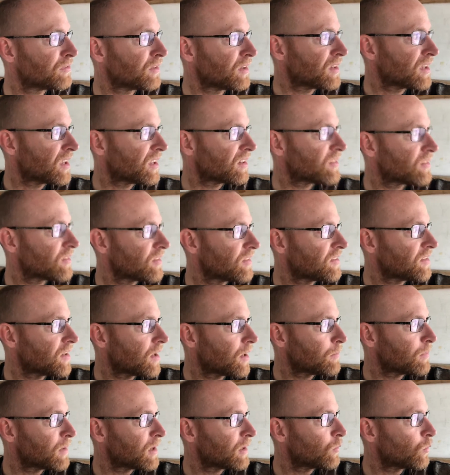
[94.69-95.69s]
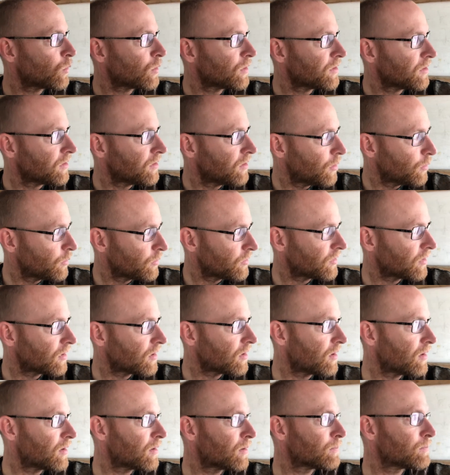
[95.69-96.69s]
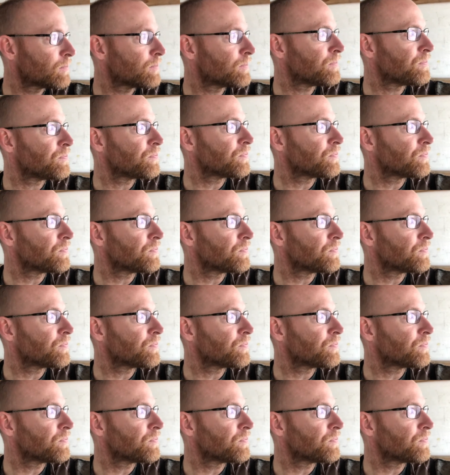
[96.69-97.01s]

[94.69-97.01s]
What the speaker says: and that's the time I'd want the does to come.